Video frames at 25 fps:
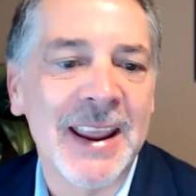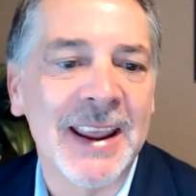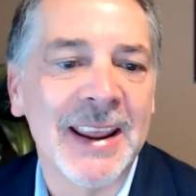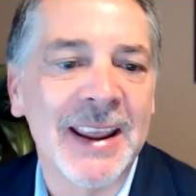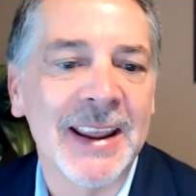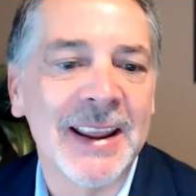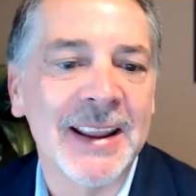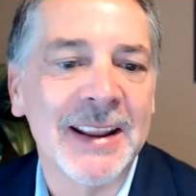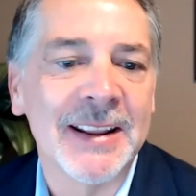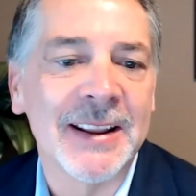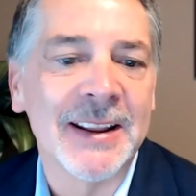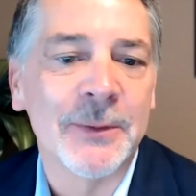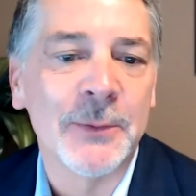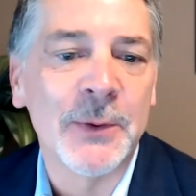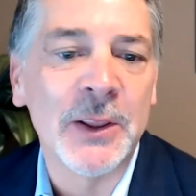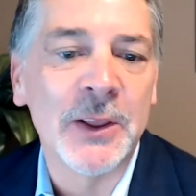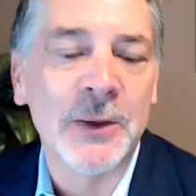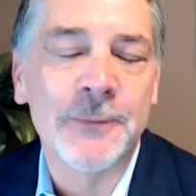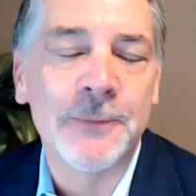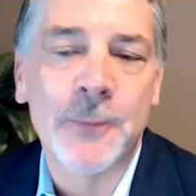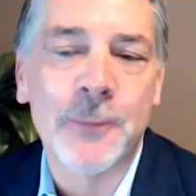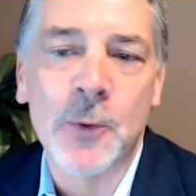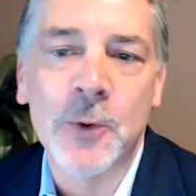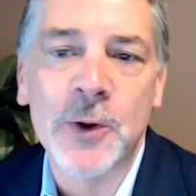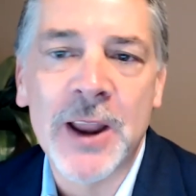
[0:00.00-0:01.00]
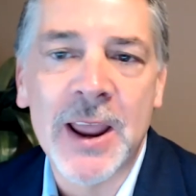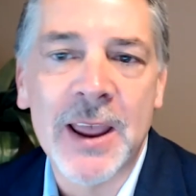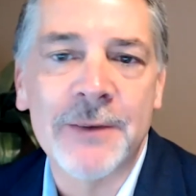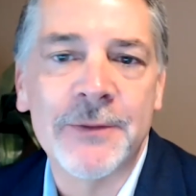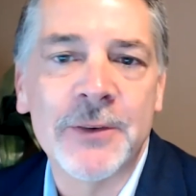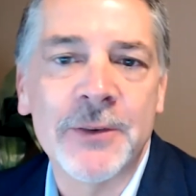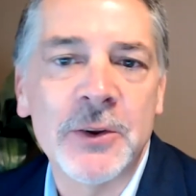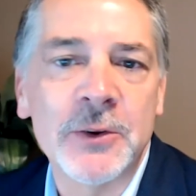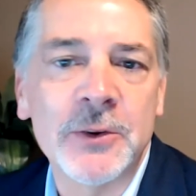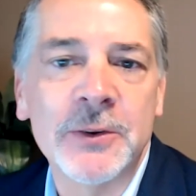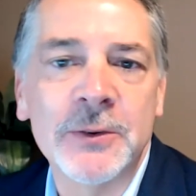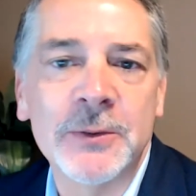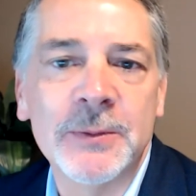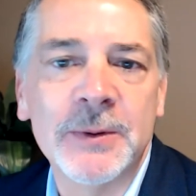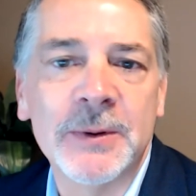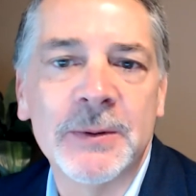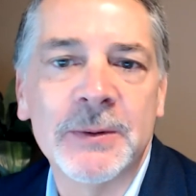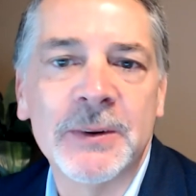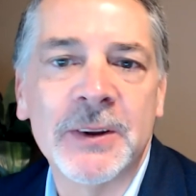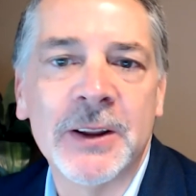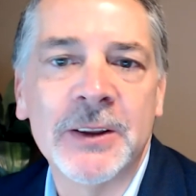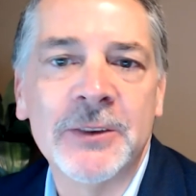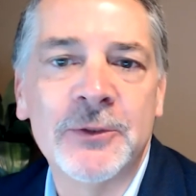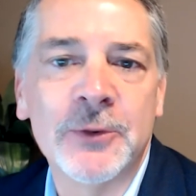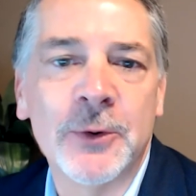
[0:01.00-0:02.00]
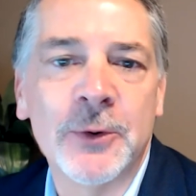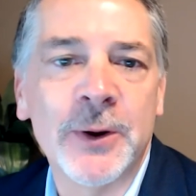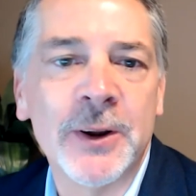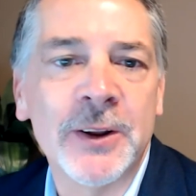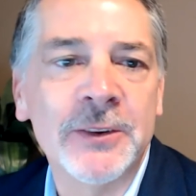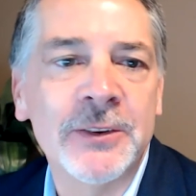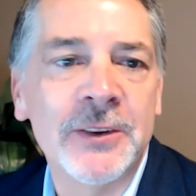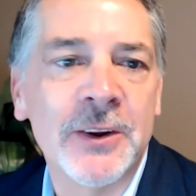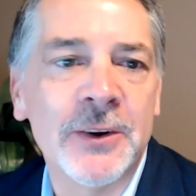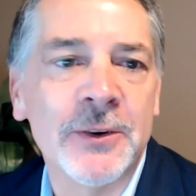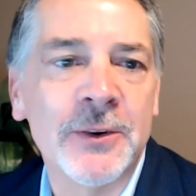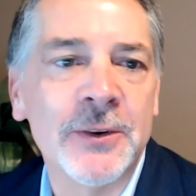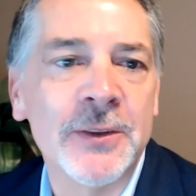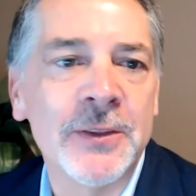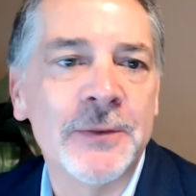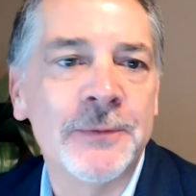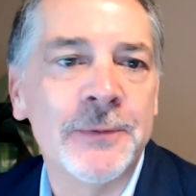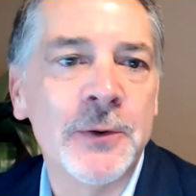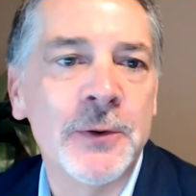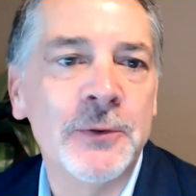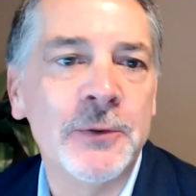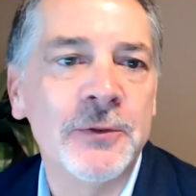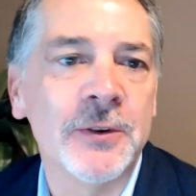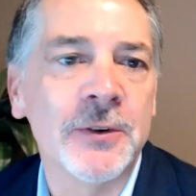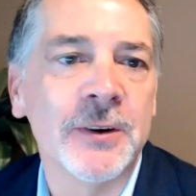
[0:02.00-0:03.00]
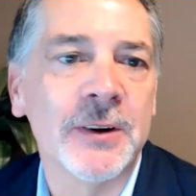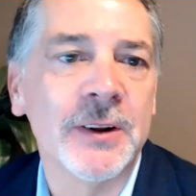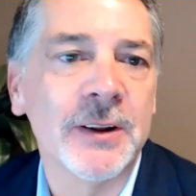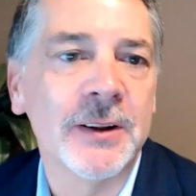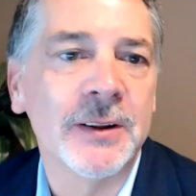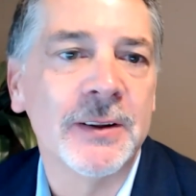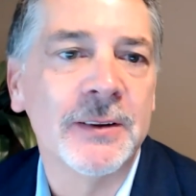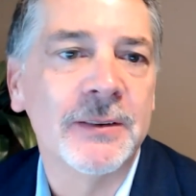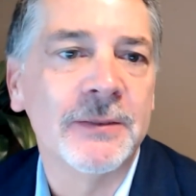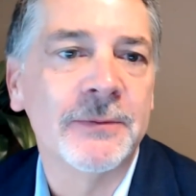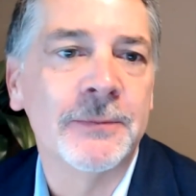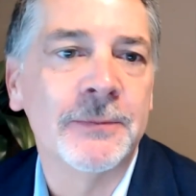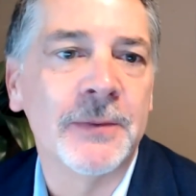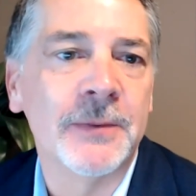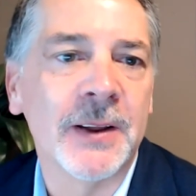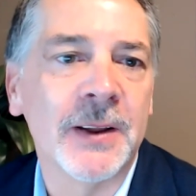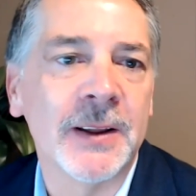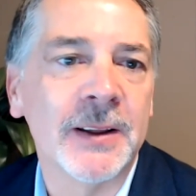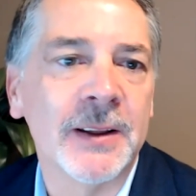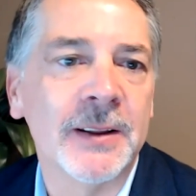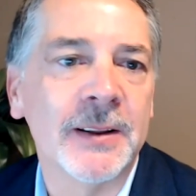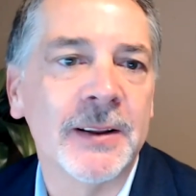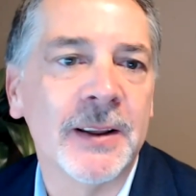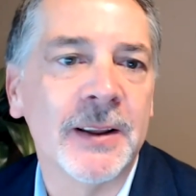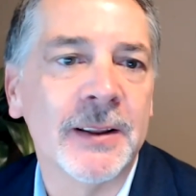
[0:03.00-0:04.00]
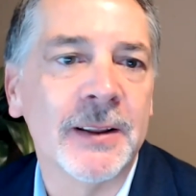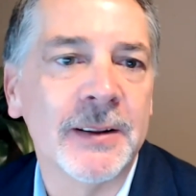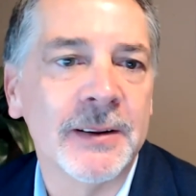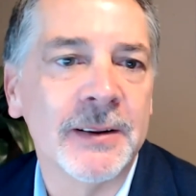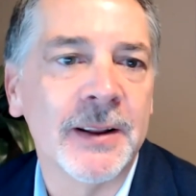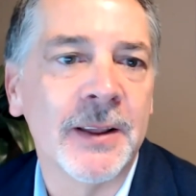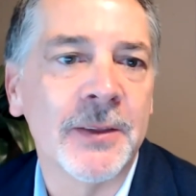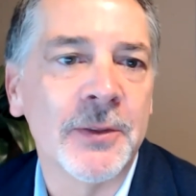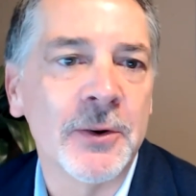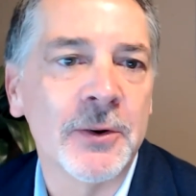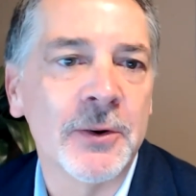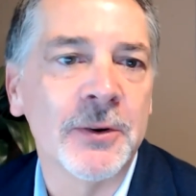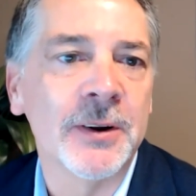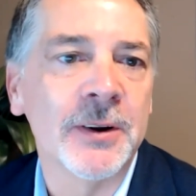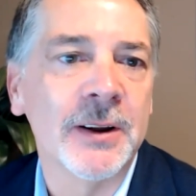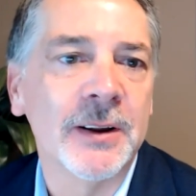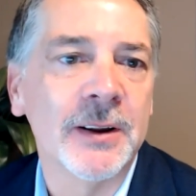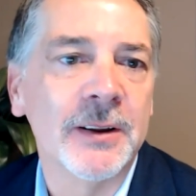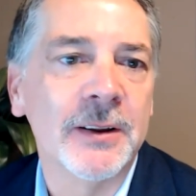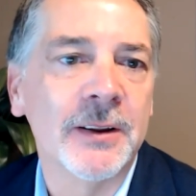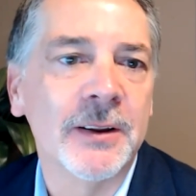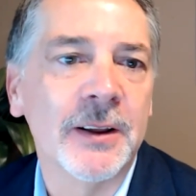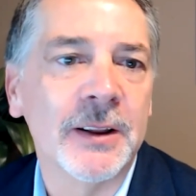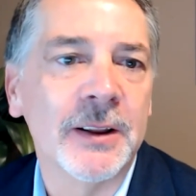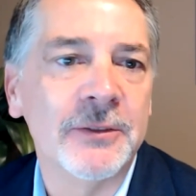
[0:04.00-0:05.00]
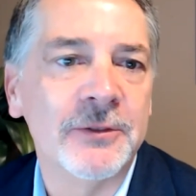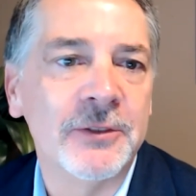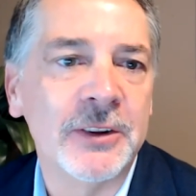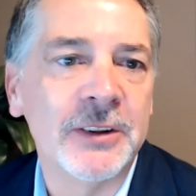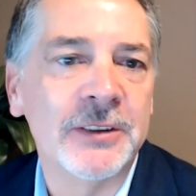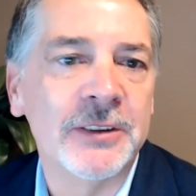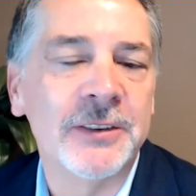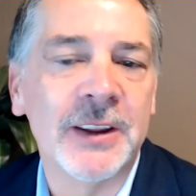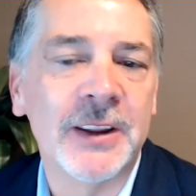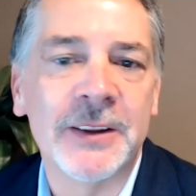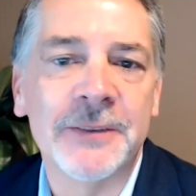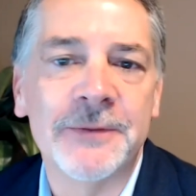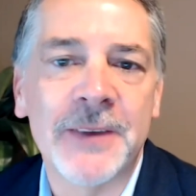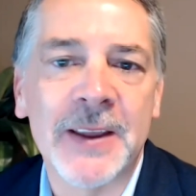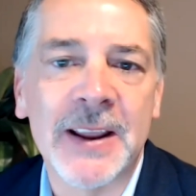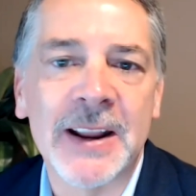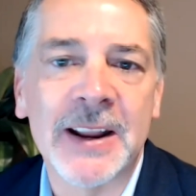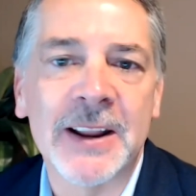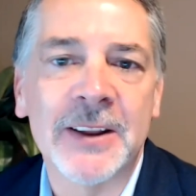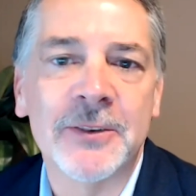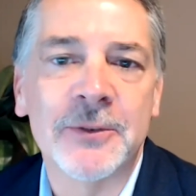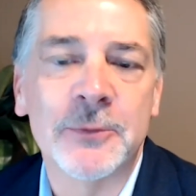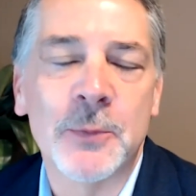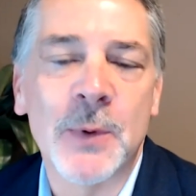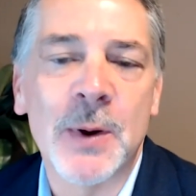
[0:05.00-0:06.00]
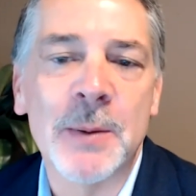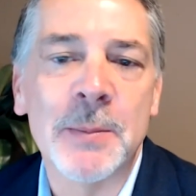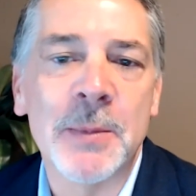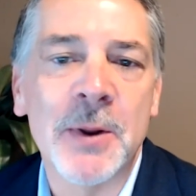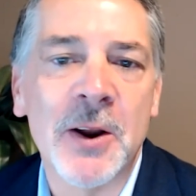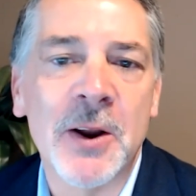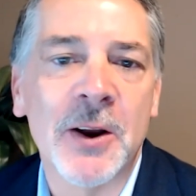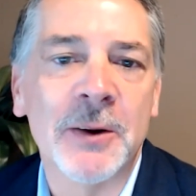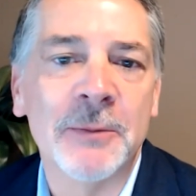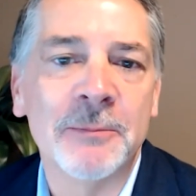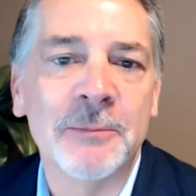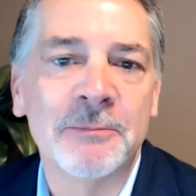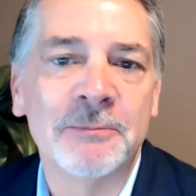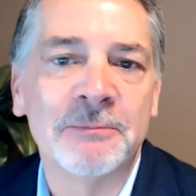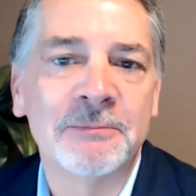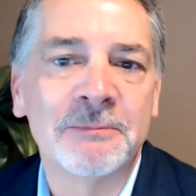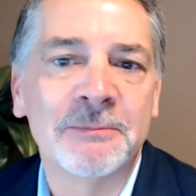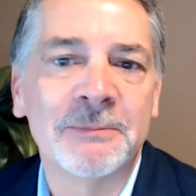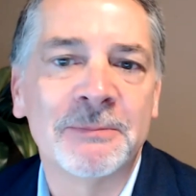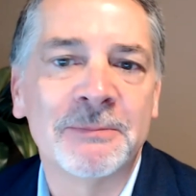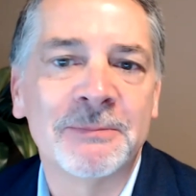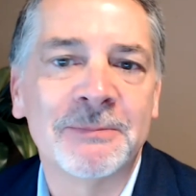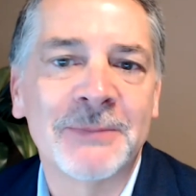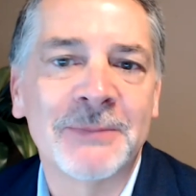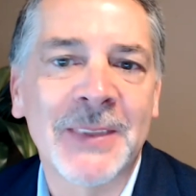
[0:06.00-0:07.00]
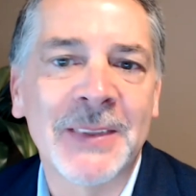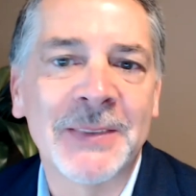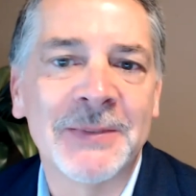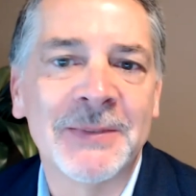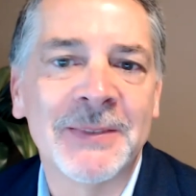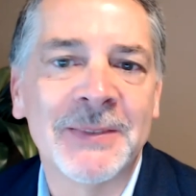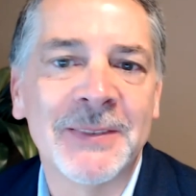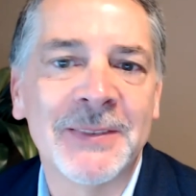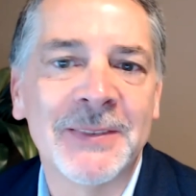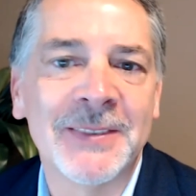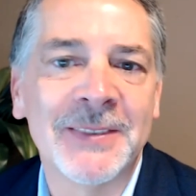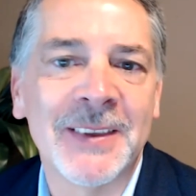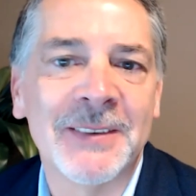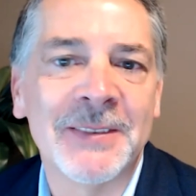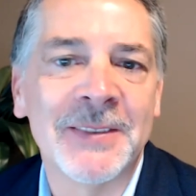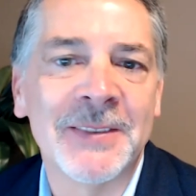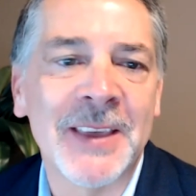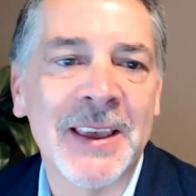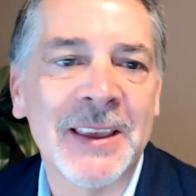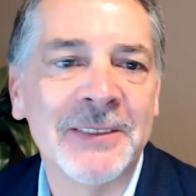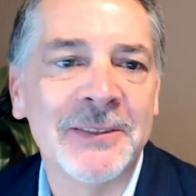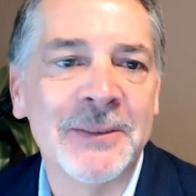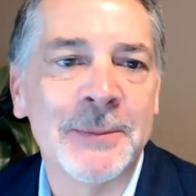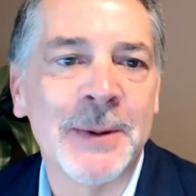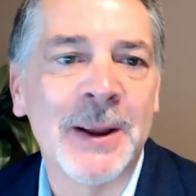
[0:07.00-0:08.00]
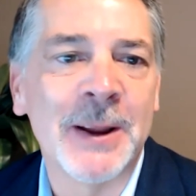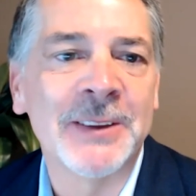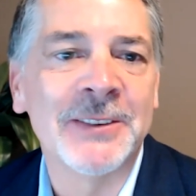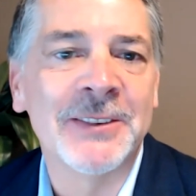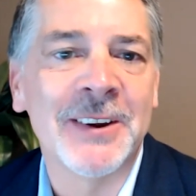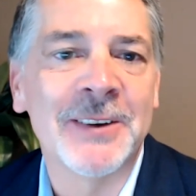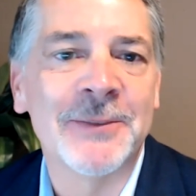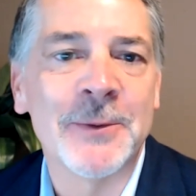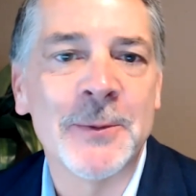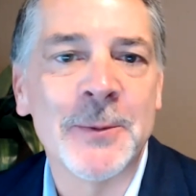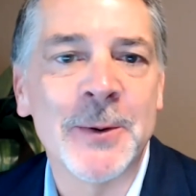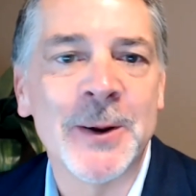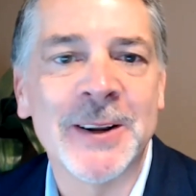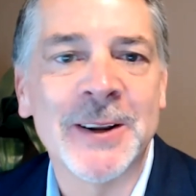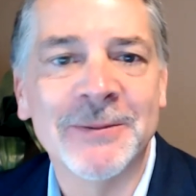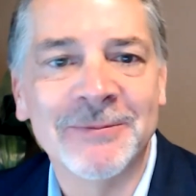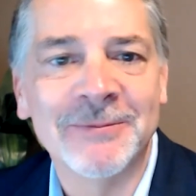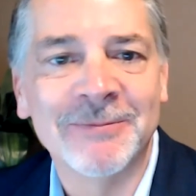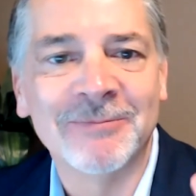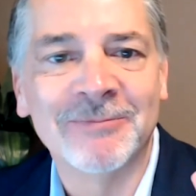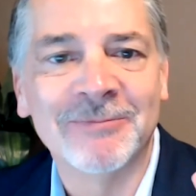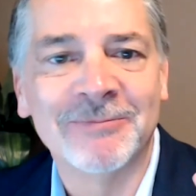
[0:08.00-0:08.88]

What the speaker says: and we look forward to having you join us here in the future at another GC Advantage webinar. Thanks so much, everyone.